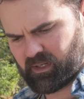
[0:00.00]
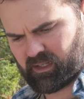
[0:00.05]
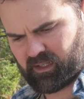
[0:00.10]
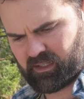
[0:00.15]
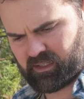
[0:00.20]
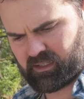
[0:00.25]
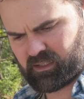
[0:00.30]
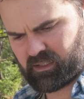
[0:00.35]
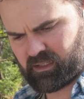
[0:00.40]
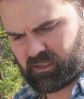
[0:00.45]
in
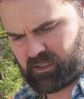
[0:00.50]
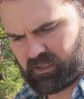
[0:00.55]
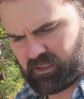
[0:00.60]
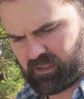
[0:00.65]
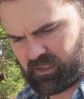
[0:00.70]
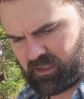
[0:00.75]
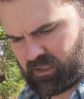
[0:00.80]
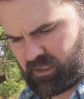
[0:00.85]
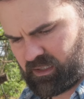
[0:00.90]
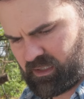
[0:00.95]
like
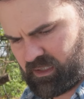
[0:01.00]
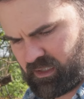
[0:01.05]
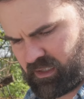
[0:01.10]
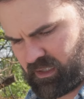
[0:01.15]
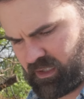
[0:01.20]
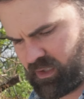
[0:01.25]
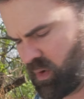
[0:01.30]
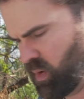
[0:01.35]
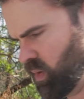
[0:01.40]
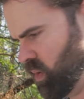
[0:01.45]
an
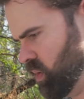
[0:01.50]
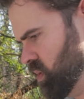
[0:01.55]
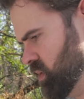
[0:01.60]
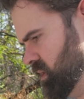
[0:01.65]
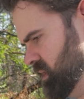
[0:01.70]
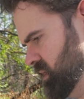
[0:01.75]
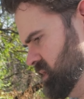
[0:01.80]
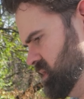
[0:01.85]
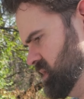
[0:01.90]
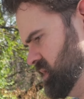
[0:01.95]

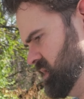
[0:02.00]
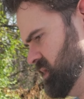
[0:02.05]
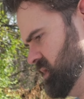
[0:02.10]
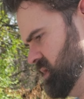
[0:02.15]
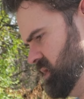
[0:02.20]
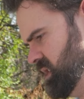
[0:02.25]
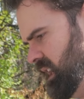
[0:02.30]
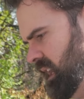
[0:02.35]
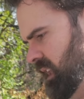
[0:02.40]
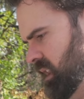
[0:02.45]

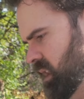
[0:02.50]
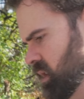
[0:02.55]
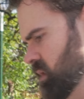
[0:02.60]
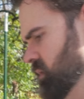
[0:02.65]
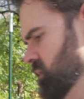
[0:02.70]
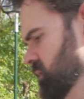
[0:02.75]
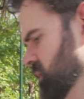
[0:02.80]
orangish yellow